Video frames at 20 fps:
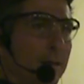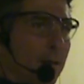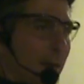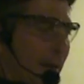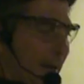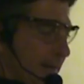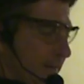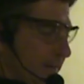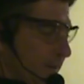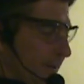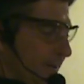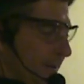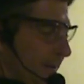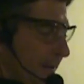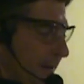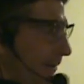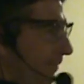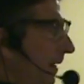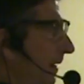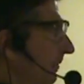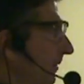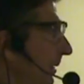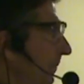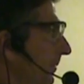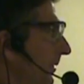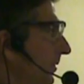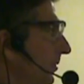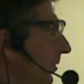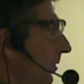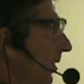Okay, so if I flip
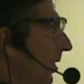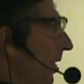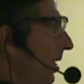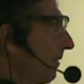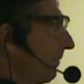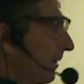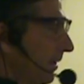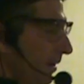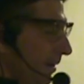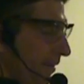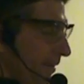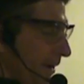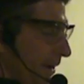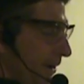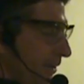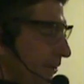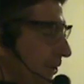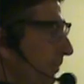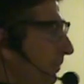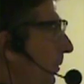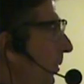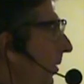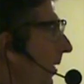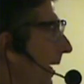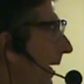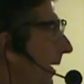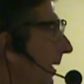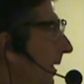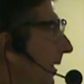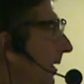the tool over, there's your
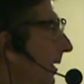point.